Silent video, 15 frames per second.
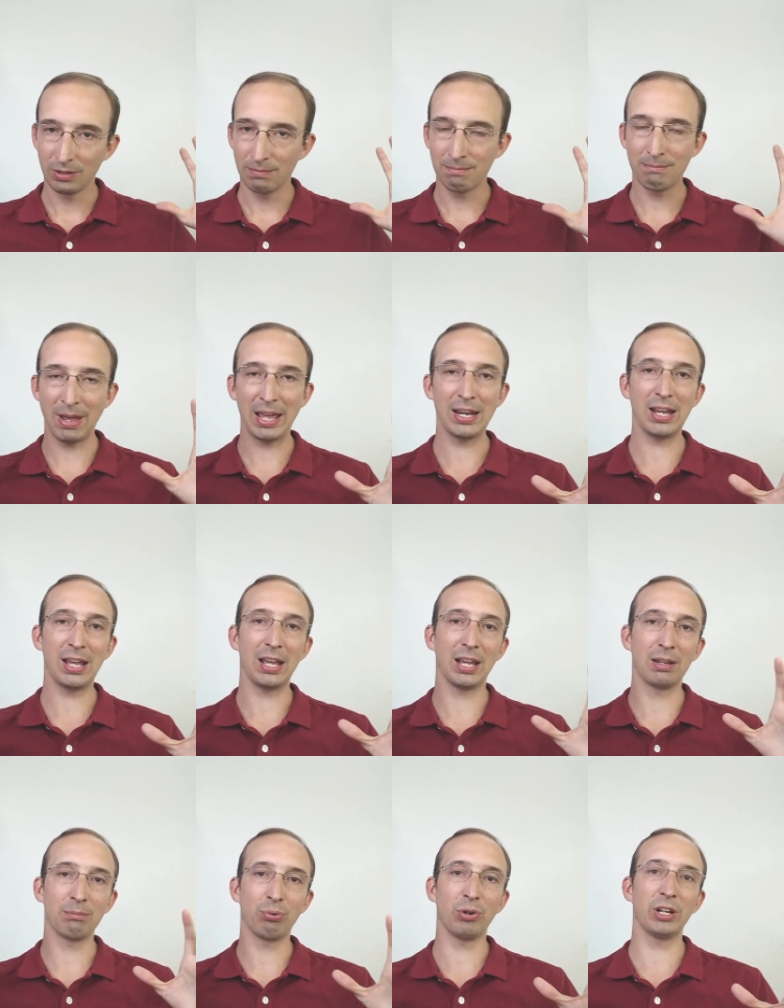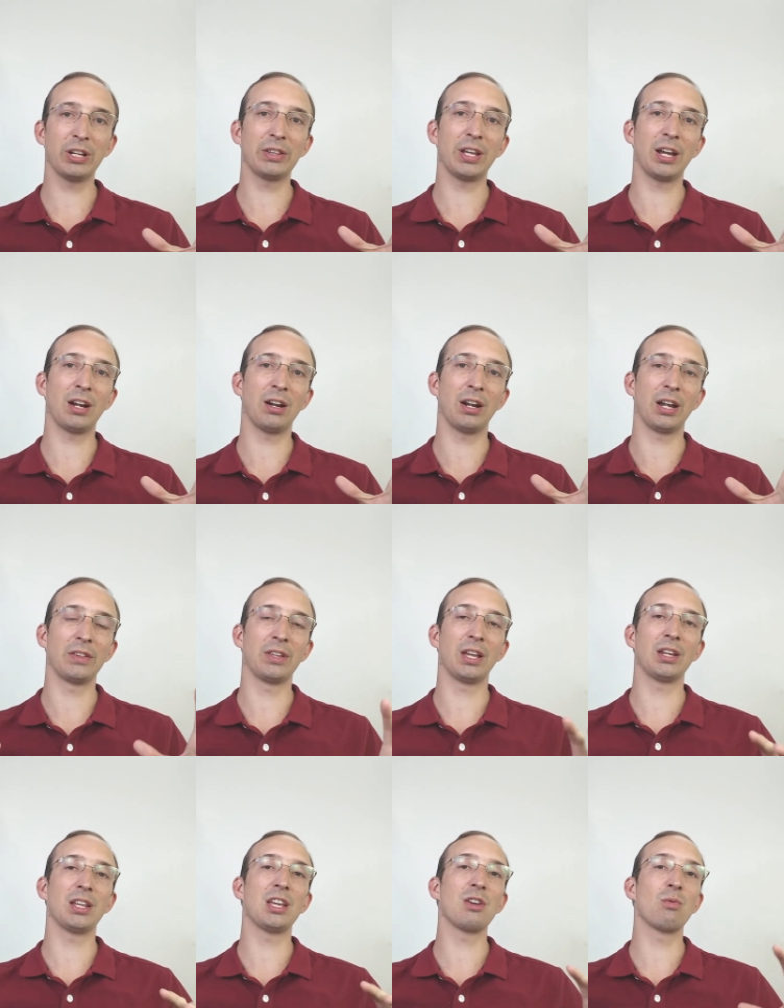made it and put it there, and
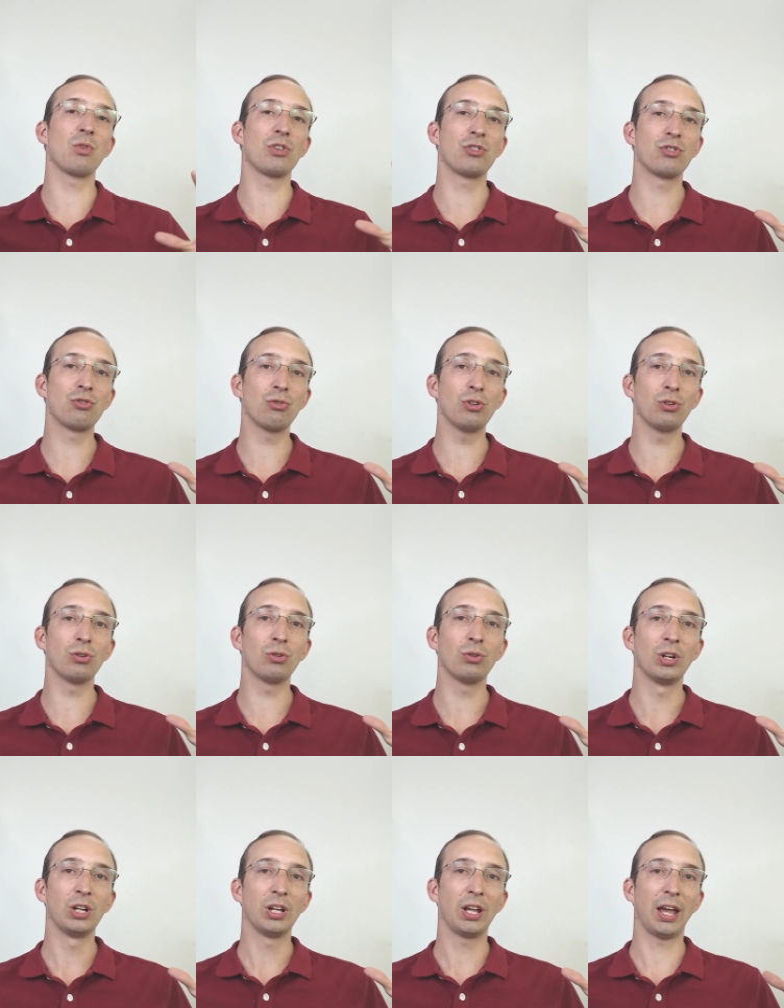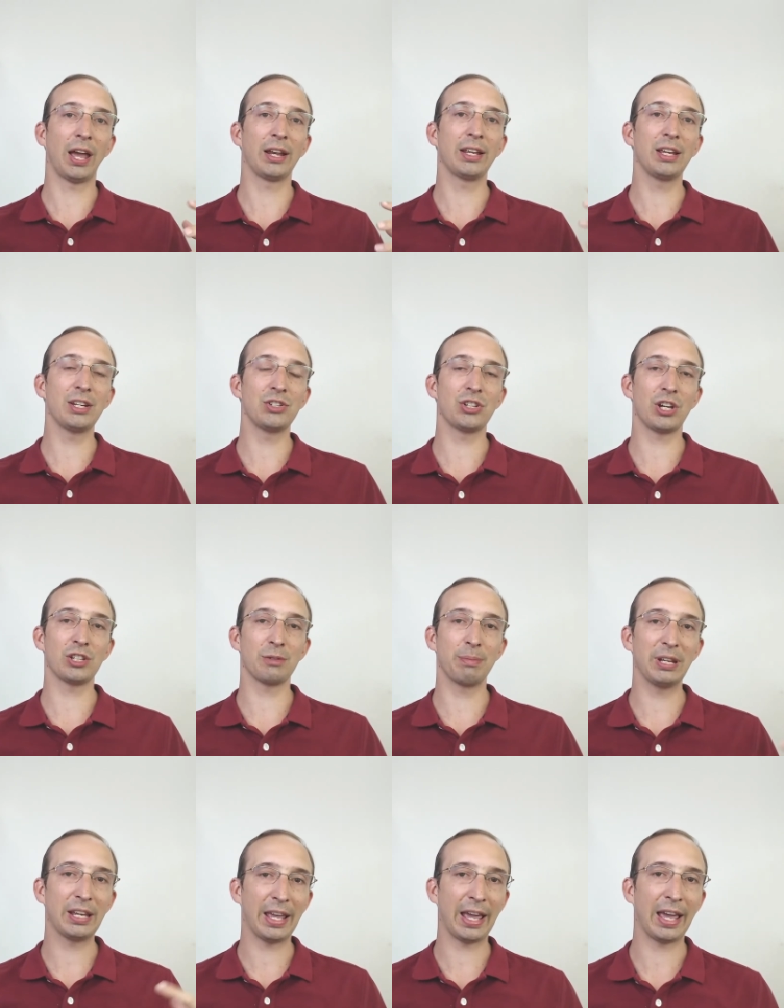then he withdrew and he just
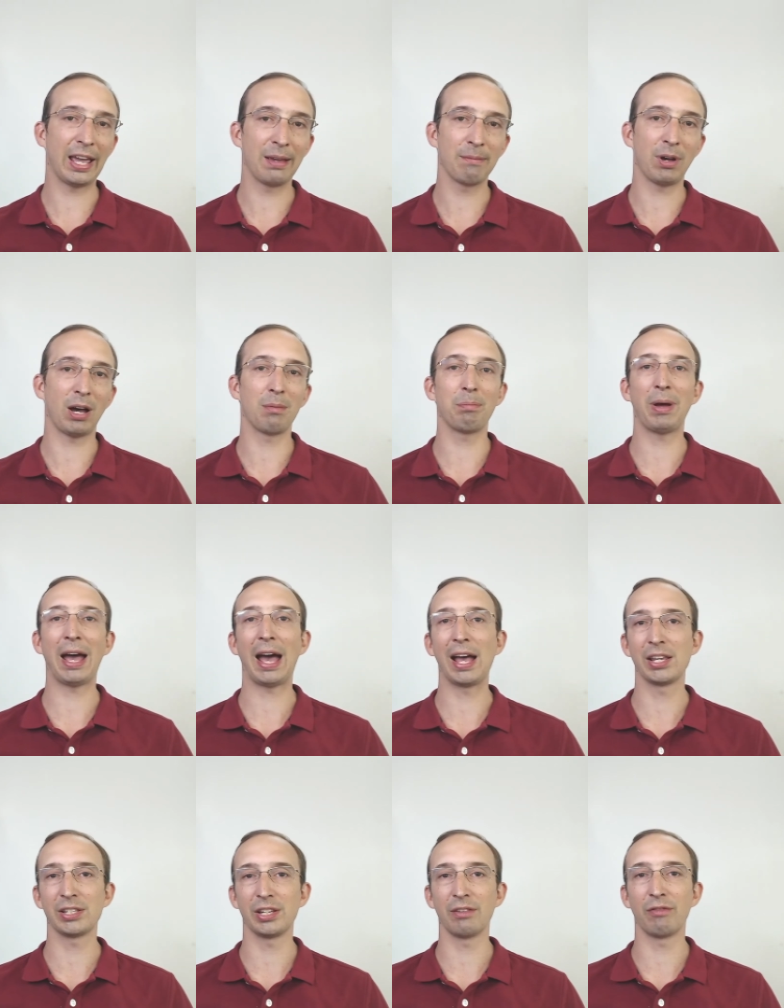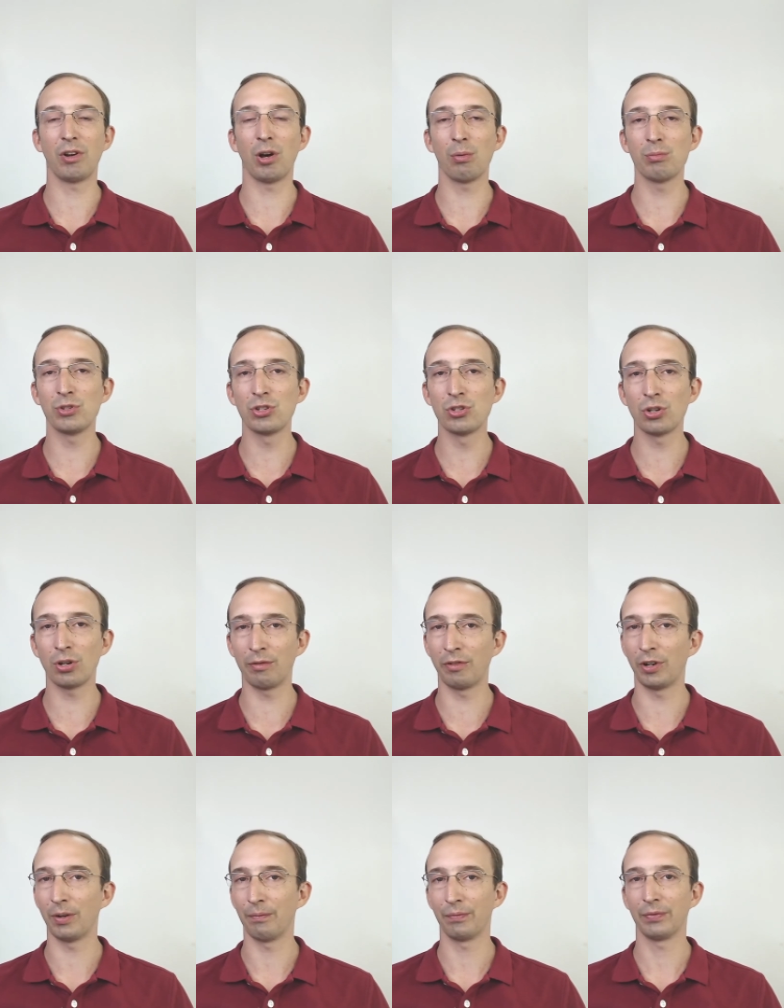became a passive
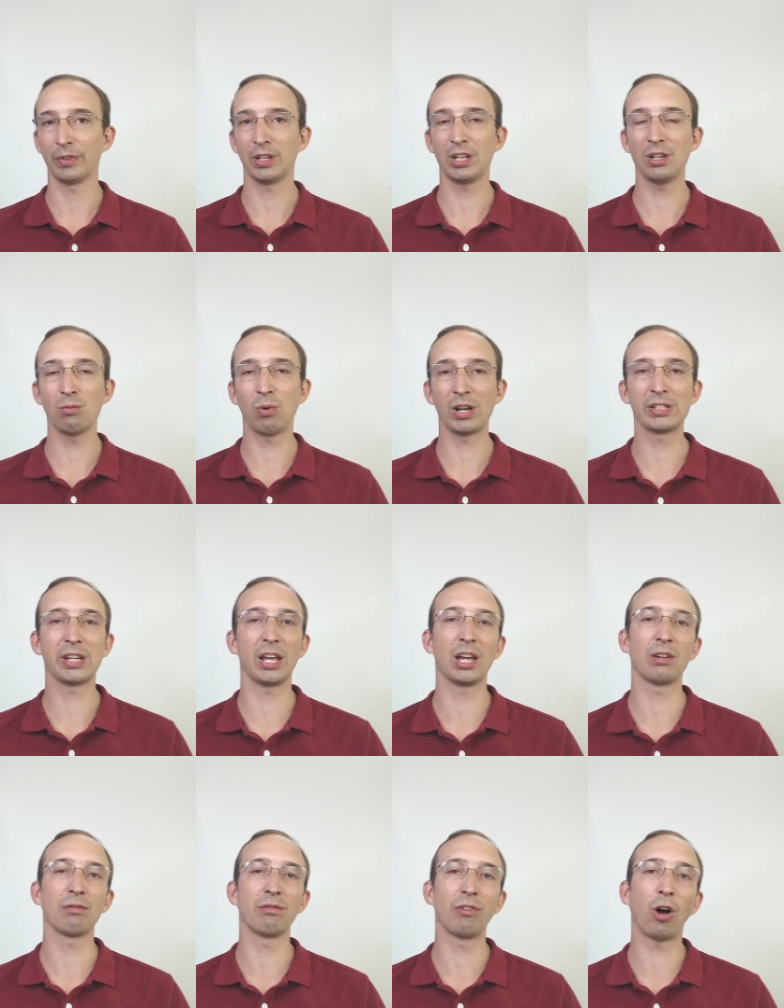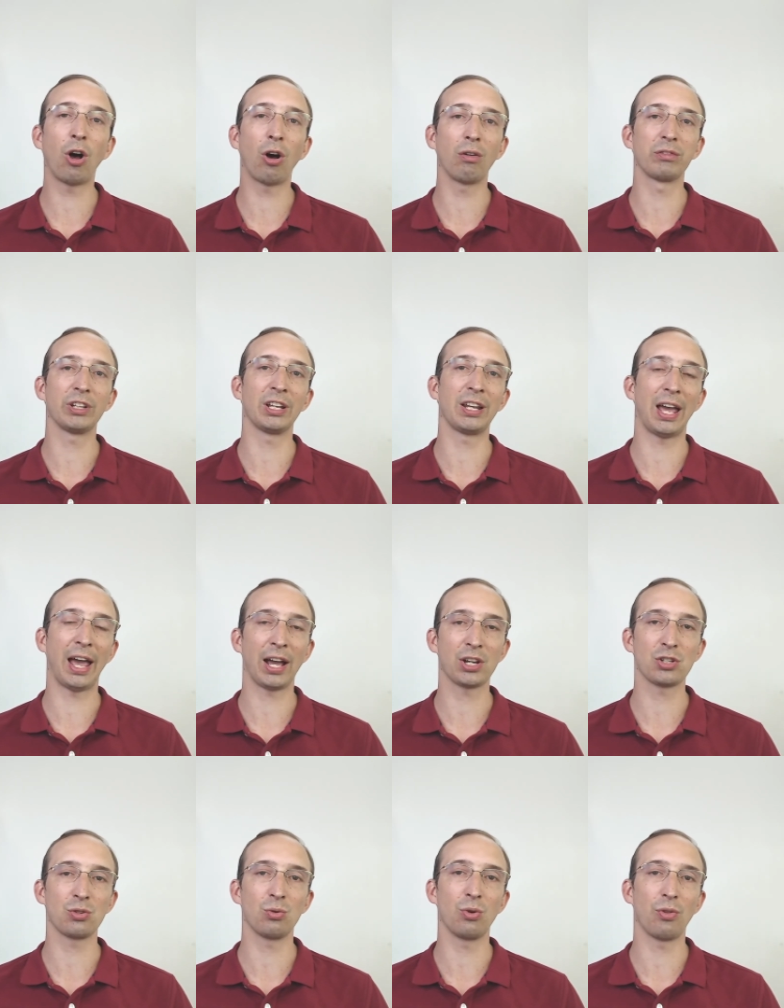observer. He wasn't involved in
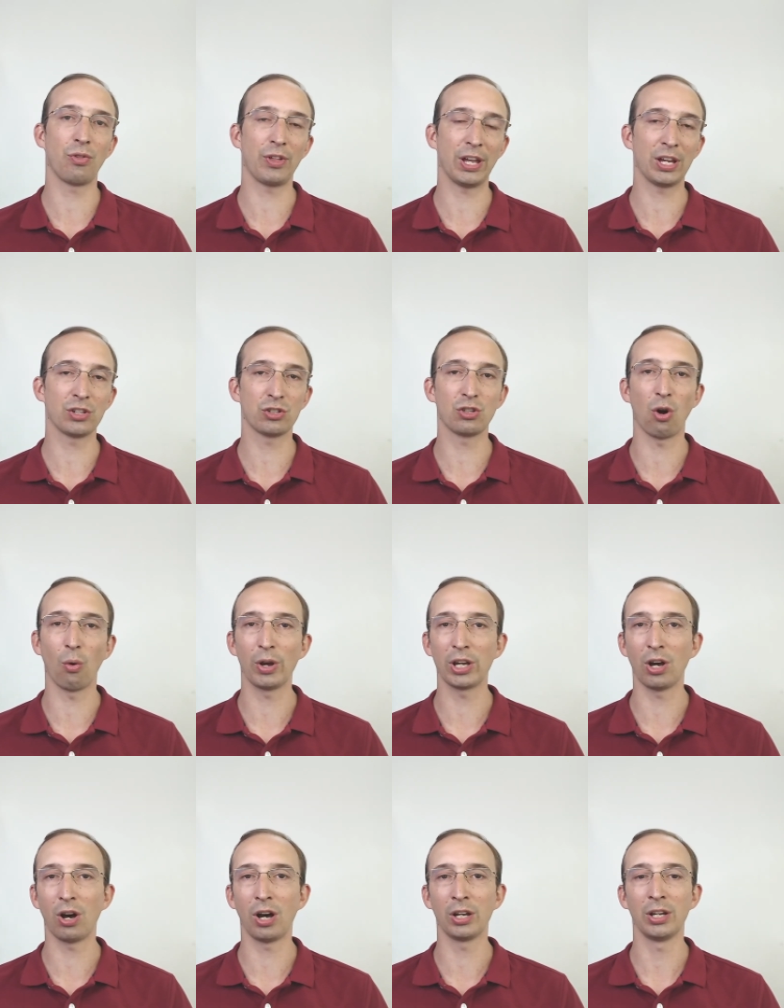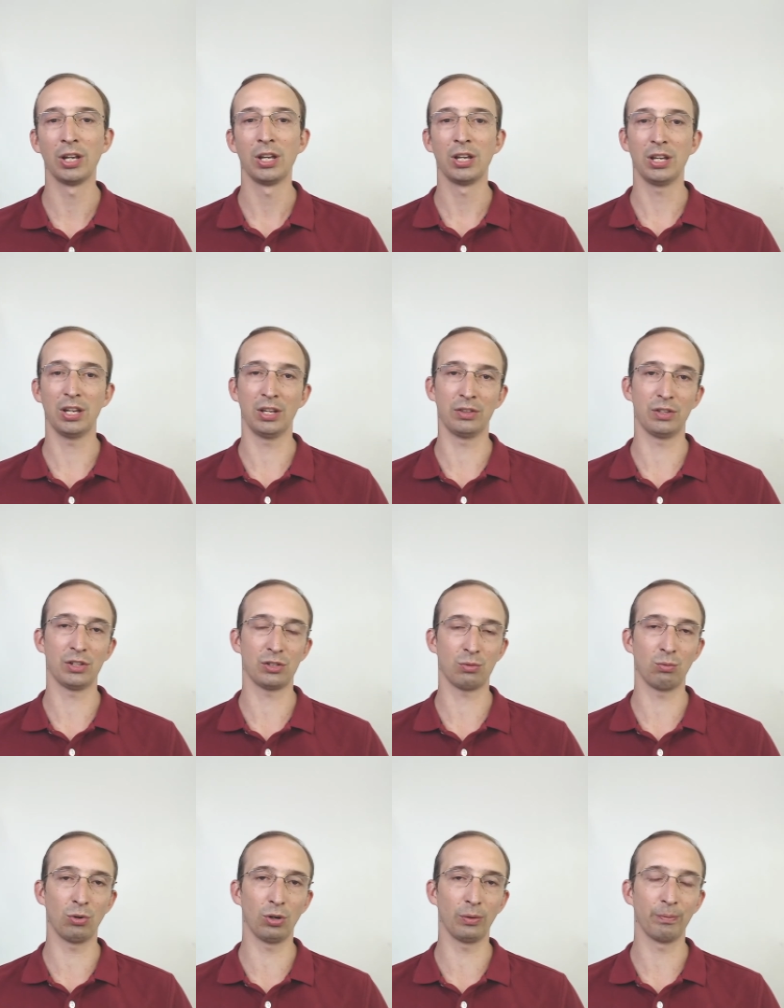actual things going on in this
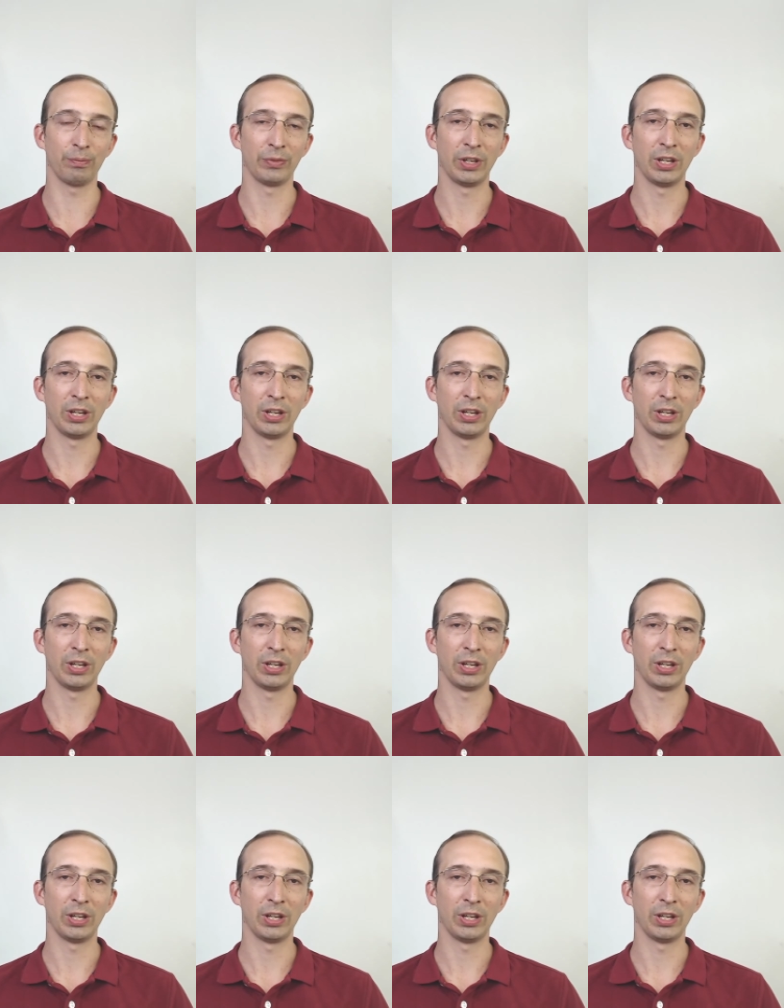world.